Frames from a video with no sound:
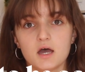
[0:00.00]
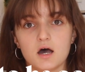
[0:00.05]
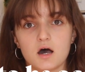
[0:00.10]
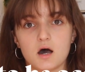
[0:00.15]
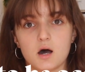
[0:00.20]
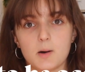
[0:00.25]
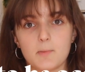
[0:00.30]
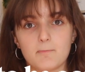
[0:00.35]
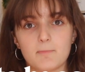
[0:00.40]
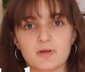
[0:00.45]

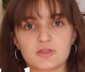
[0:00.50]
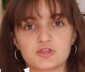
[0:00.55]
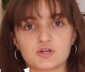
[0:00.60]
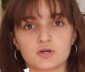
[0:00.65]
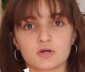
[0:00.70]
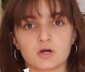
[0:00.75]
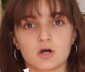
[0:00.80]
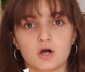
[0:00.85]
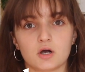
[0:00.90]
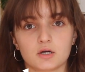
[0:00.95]
but
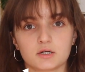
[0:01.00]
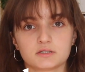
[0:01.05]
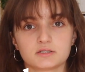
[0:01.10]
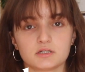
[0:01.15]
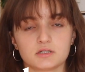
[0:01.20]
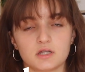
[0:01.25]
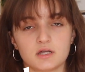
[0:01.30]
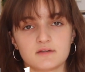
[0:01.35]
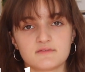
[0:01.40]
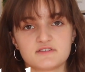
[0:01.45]
there aren't
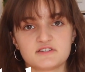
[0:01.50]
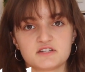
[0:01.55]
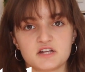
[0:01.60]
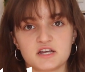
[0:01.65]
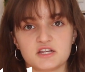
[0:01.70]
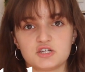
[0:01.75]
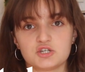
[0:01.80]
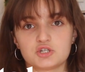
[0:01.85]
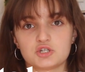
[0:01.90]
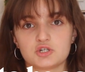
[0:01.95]
a lot of
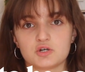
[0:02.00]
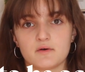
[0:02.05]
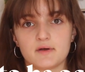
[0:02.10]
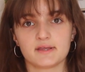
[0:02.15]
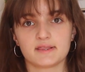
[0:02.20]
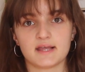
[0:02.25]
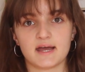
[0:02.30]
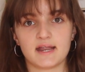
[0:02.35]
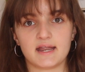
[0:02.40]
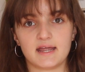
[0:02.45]
studies
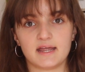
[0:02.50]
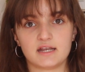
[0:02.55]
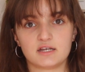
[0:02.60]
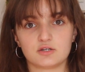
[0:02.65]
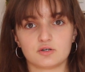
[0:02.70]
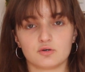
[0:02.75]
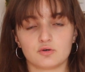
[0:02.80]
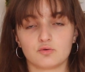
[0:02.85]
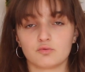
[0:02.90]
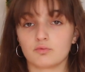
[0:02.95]
showing that
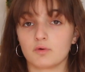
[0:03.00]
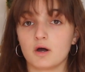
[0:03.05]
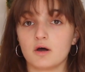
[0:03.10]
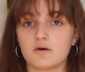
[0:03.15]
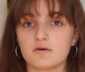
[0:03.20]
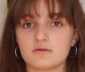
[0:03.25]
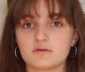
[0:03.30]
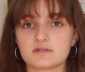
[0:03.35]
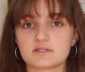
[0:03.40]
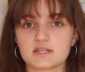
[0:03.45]
it
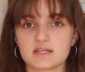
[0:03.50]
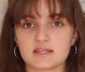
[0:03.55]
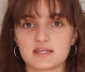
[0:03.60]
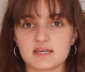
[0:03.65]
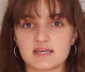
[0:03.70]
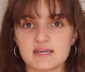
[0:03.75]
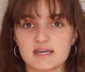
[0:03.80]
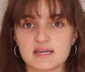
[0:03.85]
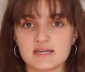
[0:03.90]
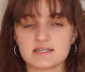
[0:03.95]
grows the
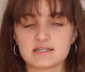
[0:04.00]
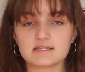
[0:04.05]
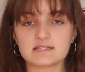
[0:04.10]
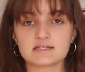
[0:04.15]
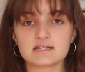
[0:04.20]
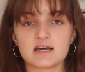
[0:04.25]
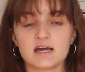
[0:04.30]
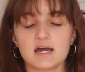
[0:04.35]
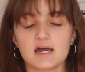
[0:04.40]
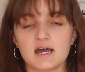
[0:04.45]

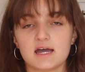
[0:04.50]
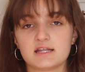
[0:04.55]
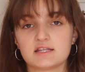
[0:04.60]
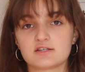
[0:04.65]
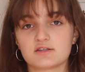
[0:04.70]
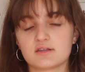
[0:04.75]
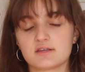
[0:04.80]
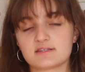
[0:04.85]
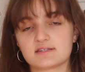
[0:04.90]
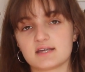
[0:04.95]
yeast. And
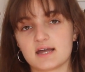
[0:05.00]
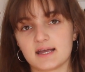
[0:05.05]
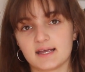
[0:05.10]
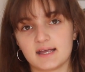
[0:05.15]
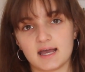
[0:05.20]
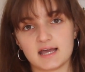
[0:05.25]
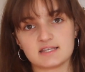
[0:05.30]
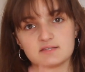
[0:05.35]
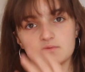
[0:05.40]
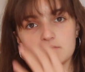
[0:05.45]
so this, I
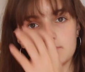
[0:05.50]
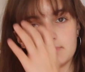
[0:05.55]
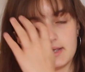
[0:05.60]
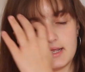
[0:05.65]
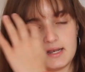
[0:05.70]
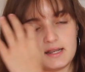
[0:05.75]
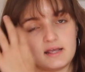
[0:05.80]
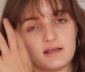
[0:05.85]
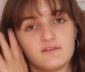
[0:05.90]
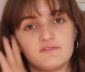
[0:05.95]
guess, would
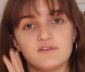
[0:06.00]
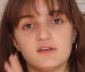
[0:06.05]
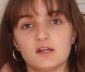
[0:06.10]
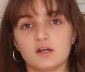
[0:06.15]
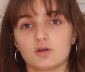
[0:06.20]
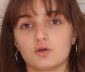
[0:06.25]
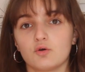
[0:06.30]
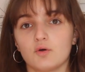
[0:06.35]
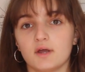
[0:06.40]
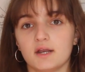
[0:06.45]
be an iffy
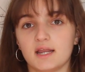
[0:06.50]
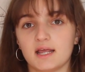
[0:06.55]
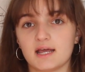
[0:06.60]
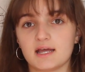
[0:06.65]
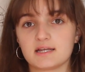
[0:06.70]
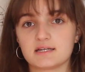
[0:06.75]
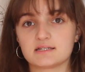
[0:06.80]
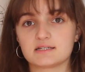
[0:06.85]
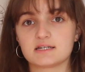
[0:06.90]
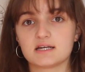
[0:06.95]

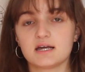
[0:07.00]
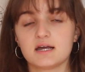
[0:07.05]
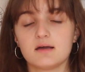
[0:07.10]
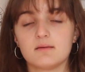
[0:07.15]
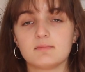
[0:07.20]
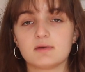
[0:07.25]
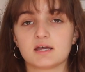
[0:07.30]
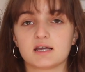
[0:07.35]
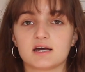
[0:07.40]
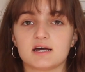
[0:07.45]
ingredient
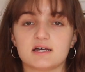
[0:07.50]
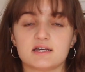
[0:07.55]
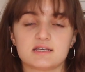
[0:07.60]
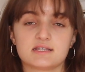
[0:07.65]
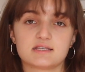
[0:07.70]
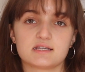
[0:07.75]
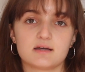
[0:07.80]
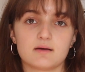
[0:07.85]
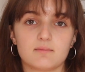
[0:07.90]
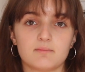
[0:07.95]

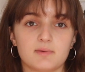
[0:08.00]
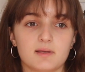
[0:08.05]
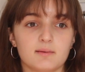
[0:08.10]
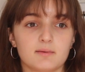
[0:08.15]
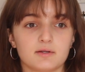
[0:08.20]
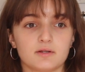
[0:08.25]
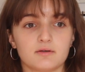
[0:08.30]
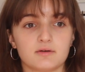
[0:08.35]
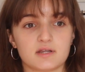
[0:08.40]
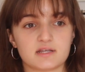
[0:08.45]
because
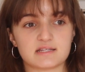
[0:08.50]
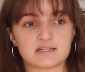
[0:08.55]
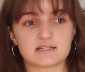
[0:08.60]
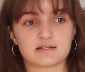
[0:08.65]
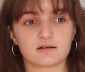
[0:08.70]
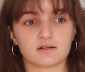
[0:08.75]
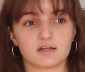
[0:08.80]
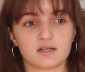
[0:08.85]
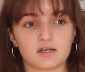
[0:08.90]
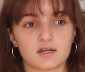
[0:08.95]
people don't
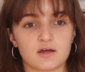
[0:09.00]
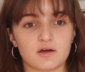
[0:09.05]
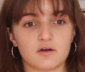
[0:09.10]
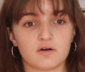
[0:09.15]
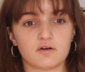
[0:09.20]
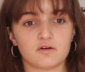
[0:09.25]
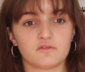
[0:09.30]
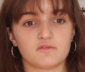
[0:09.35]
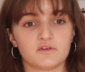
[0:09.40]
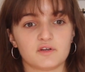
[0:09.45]
necessarily
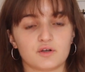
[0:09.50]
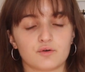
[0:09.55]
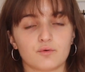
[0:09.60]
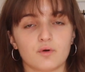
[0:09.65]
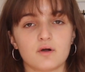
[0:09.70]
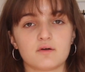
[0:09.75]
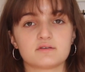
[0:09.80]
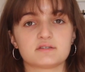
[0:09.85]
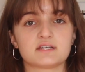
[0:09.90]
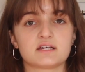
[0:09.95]
know if it
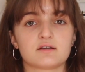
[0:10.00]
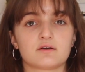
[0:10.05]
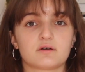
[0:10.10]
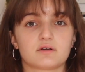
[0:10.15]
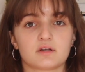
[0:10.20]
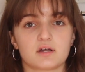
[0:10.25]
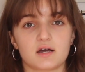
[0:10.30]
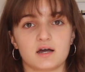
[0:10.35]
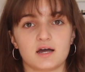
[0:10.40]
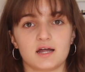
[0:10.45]
grows it or
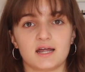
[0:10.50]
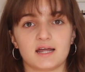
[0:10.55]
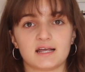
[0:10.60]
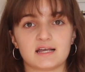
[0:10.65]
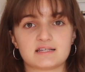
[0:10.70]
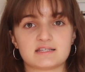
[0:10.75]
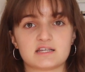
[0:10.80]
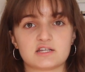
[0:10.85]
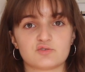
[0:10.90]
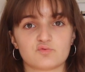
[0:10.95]
not. I
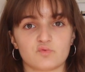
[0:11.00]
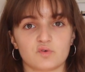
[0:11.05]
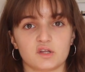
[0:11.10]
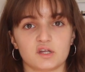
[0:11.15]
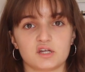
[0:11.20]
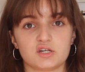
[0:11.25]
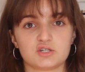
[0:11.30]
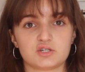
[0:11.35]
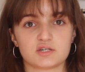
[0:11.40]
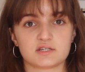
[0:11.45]
guess it's
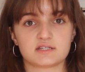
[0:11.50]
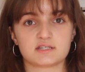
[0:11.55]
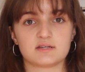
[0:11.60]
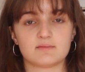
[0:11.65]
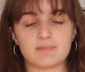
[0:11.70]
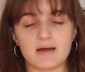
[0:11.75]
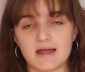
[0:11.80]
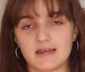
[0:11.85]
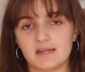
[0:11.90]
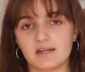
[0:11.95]
really just
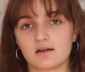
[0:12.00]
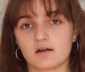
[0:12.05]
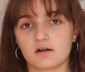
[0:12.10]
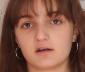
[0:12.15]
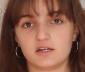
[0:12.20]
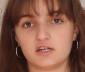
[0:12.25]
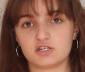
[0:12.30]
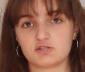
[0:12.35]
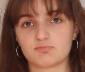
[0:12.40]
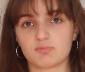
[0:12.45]
dependent
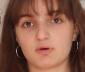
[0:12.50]
on each